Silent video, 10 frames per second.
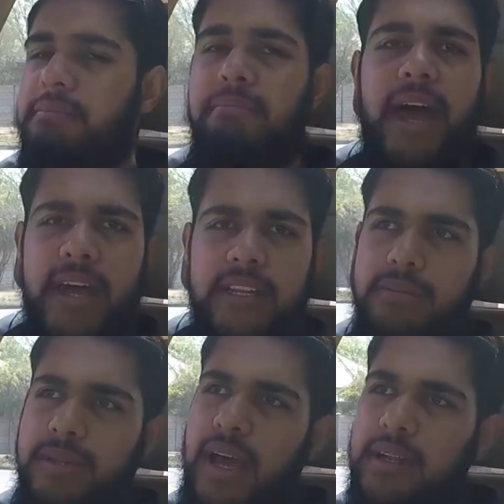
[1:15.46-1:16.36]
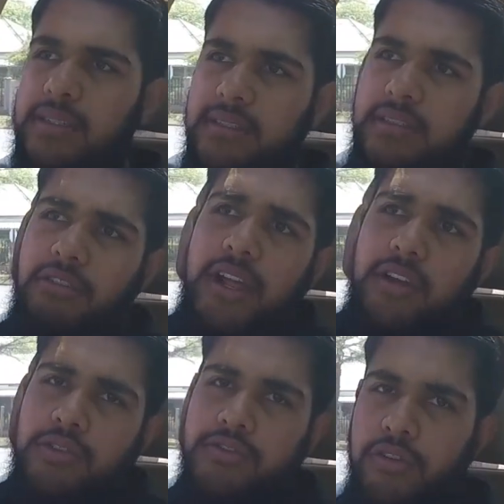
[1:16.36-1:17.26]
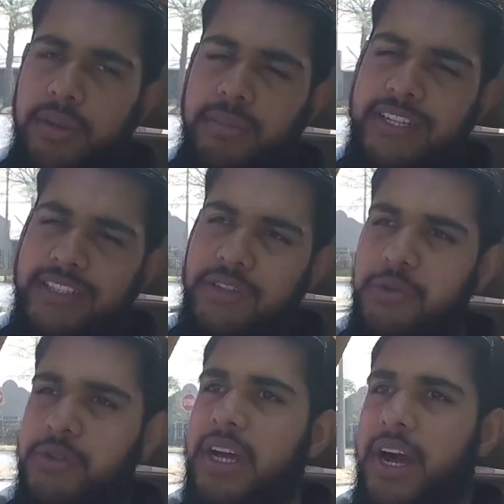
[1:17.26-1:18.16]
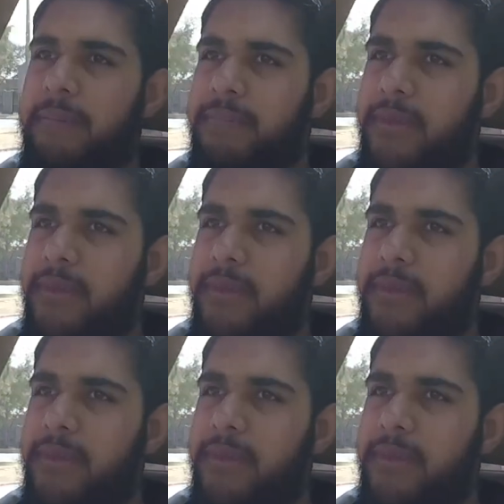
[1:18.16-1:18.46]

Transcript: bad, but they aren't great also. I mean, it's an old car.